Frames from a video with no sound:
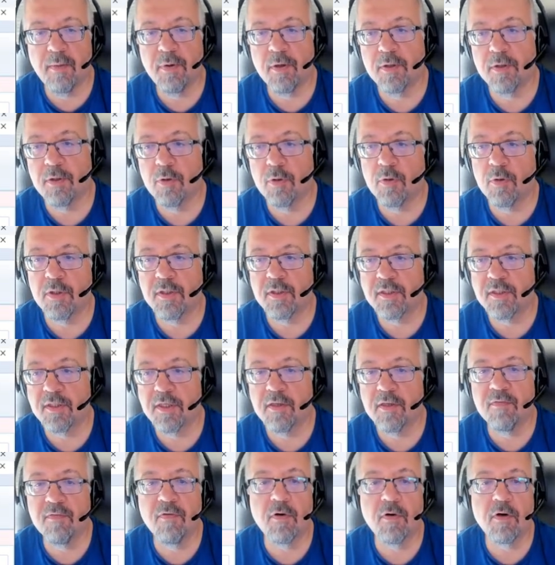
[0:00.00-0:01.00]
and you can
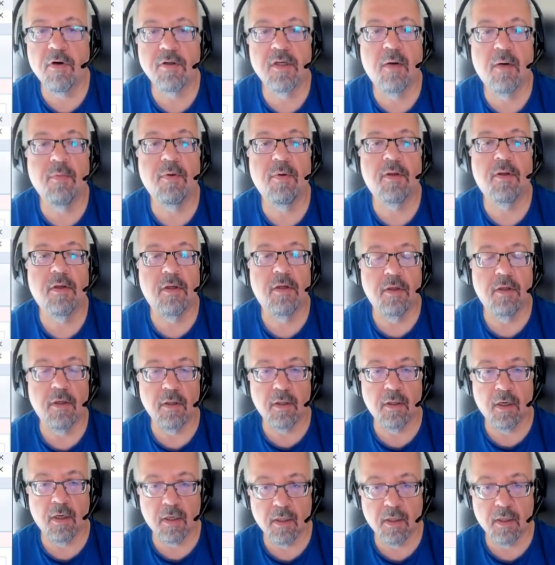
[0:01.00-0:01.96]
set, for example, here.